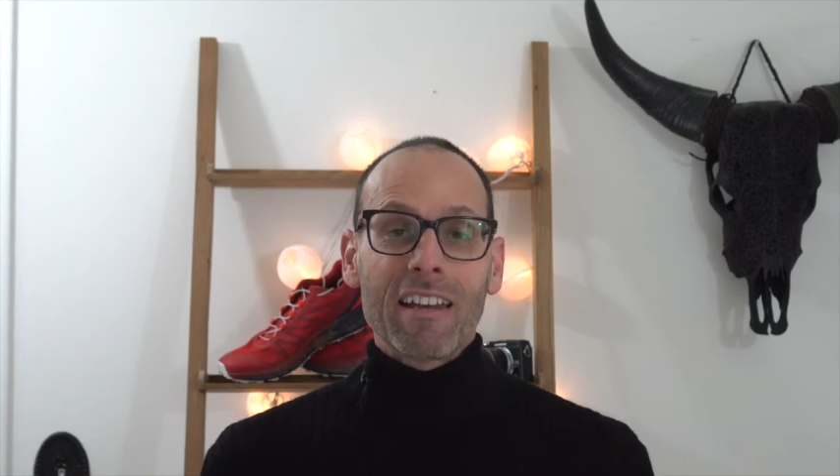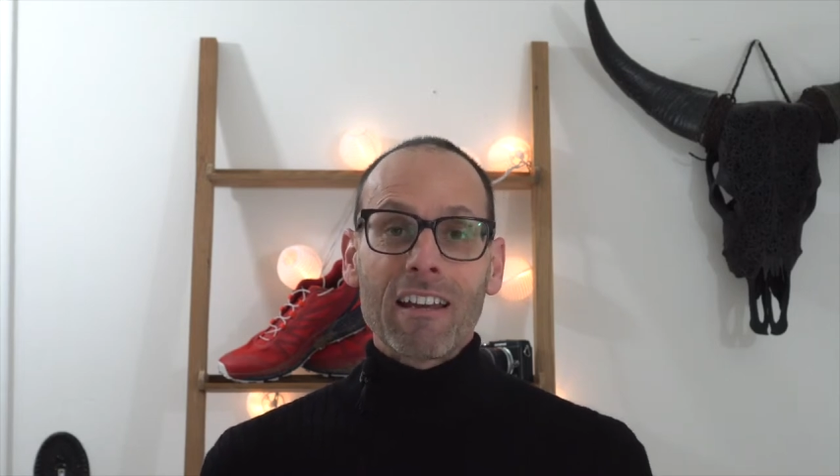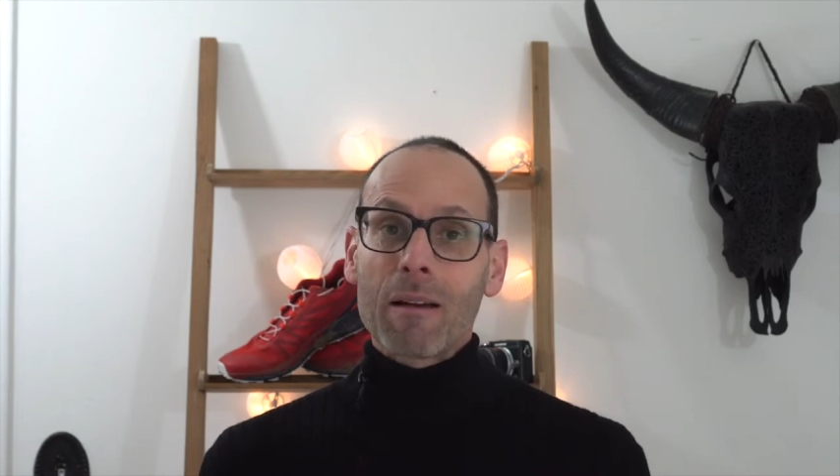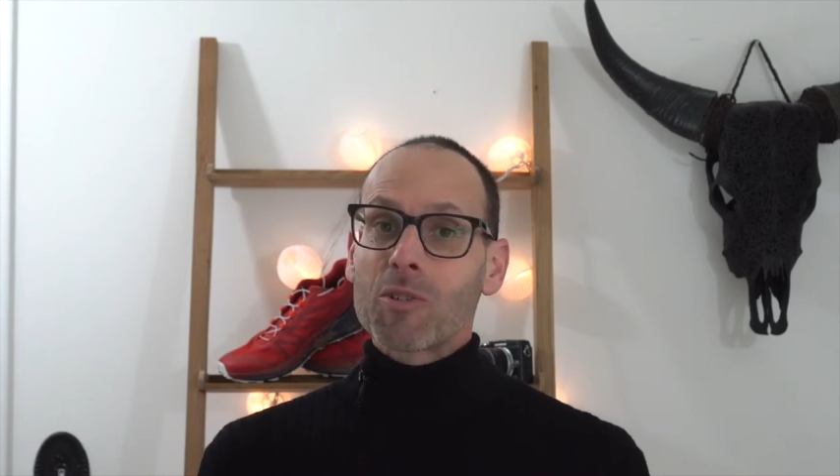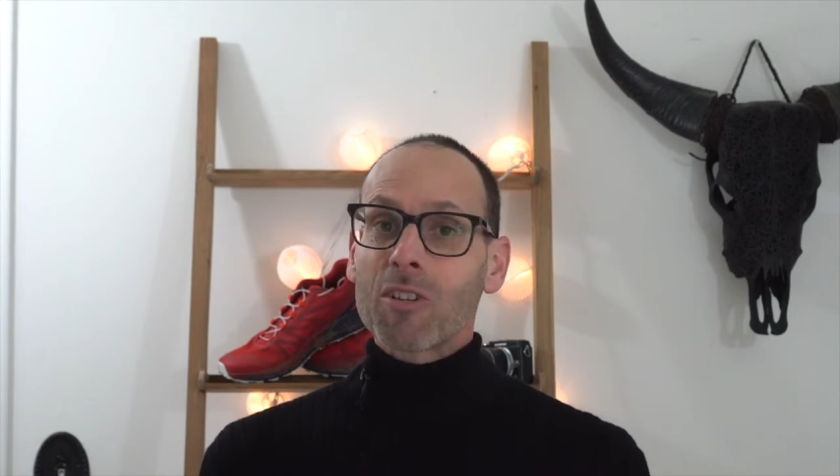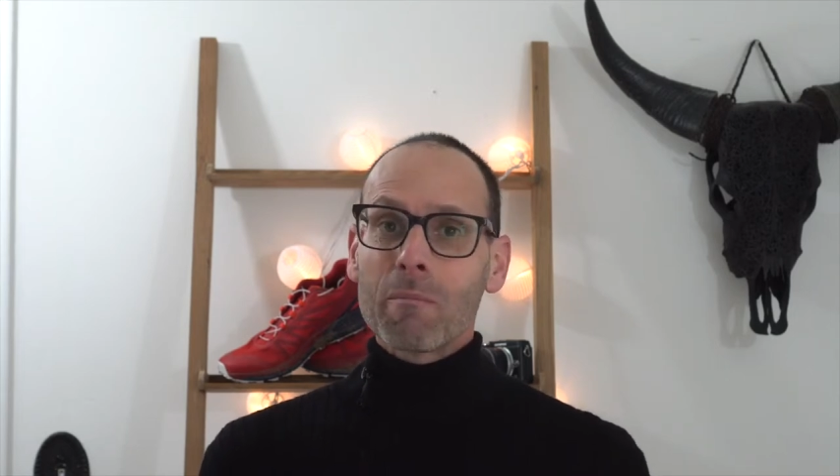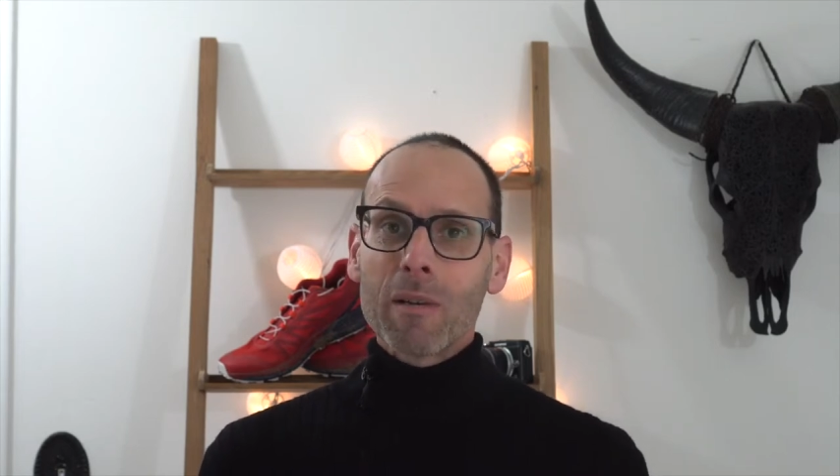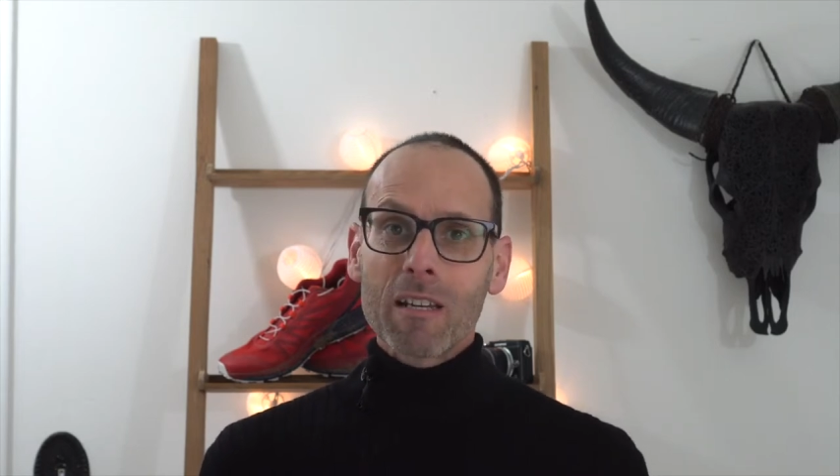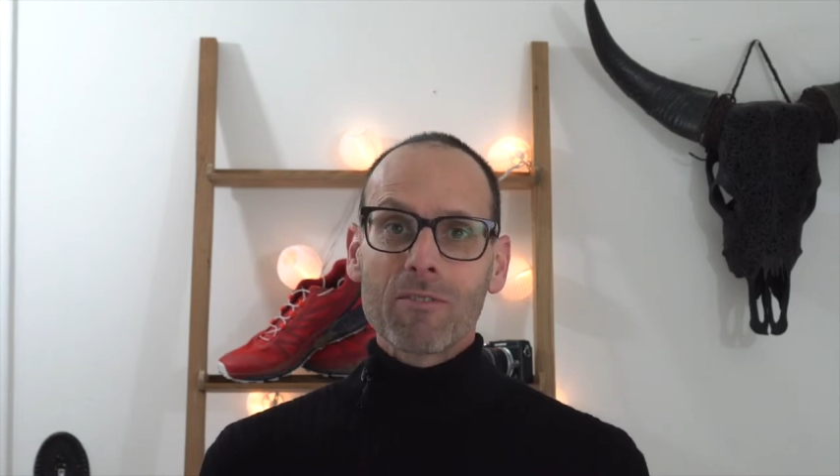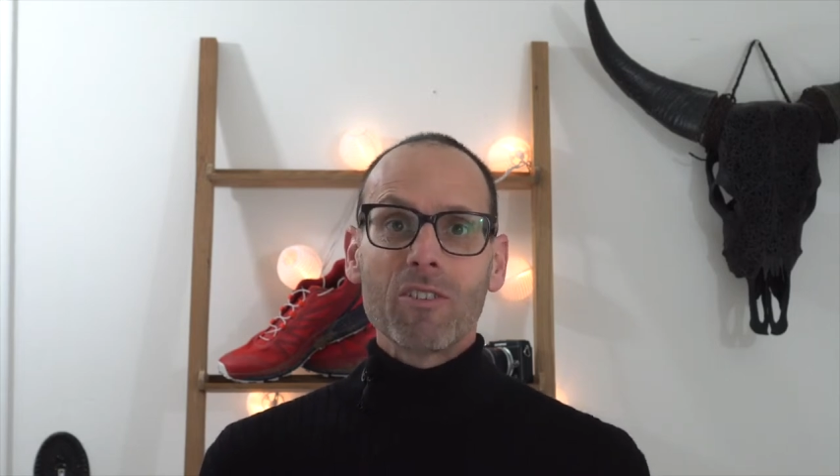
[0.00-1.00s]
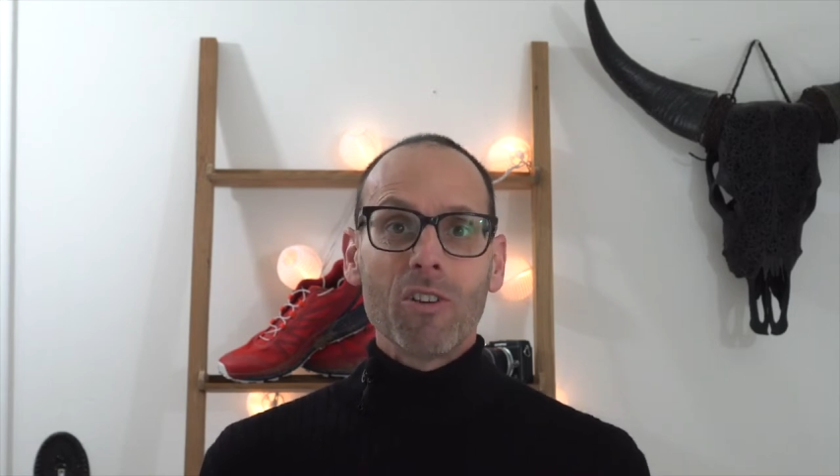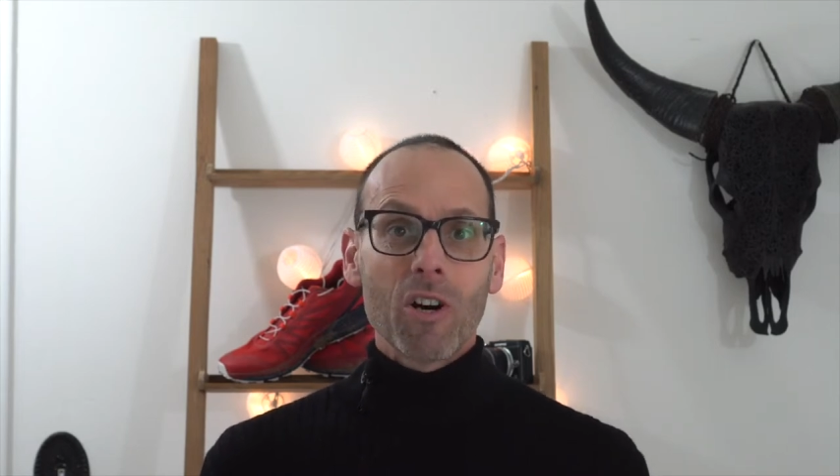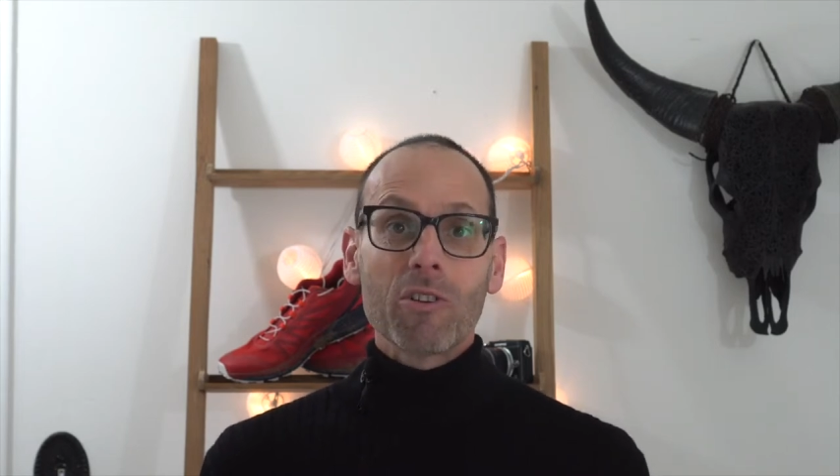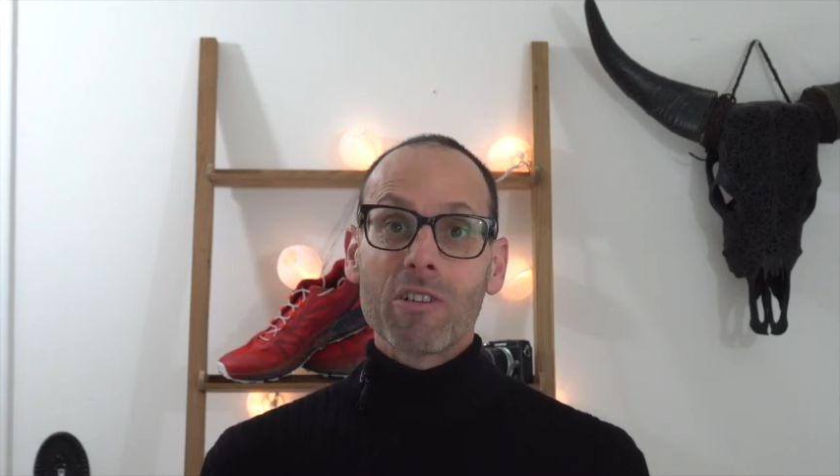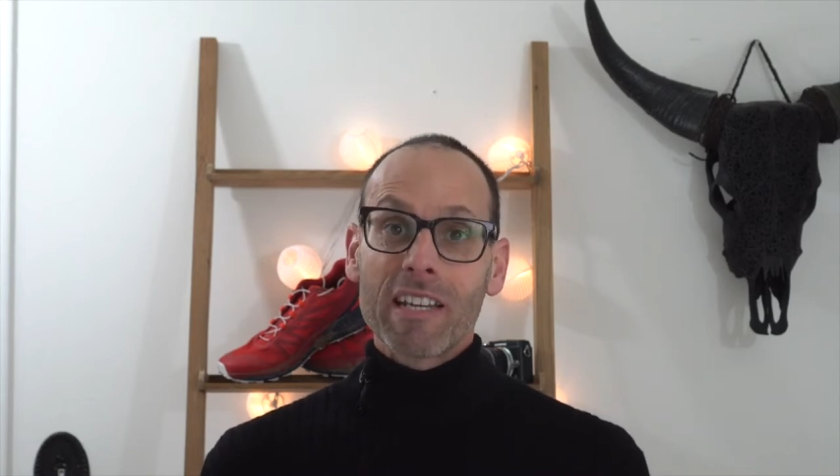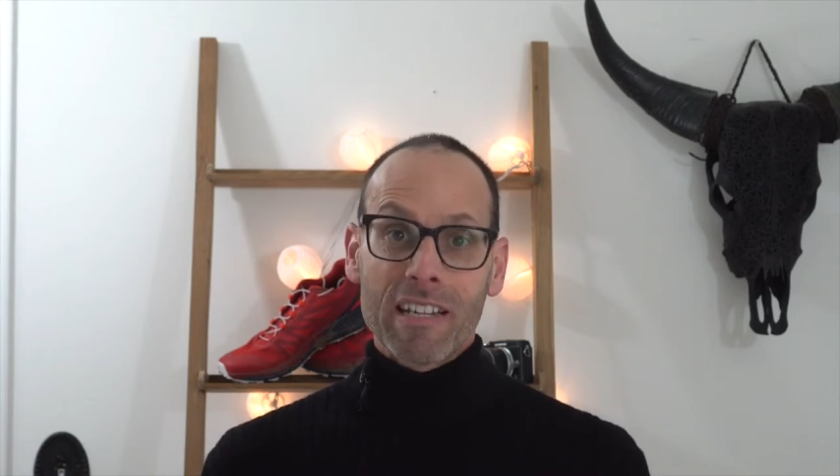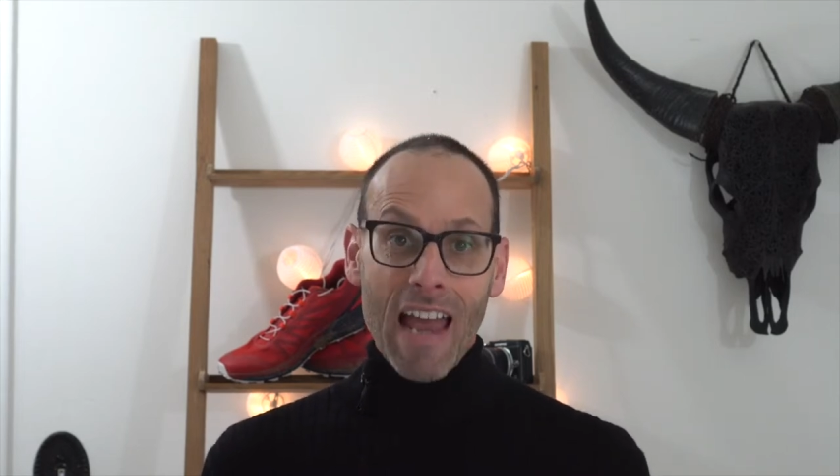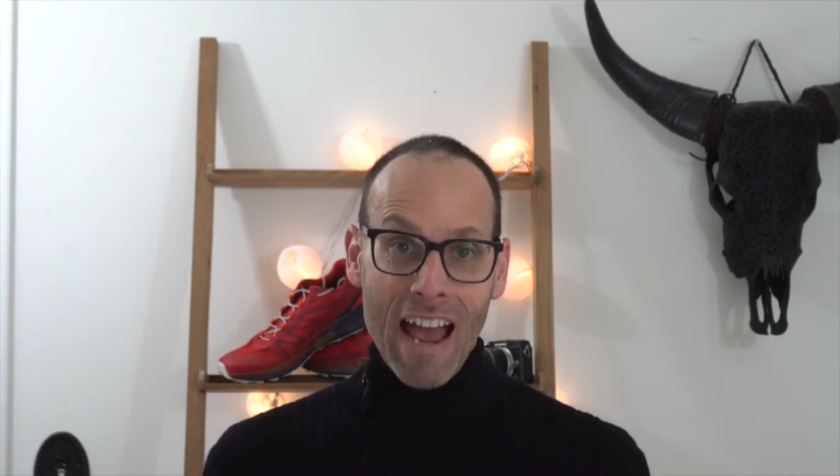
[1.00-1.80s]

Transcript: Now, I'm sure many of you know you can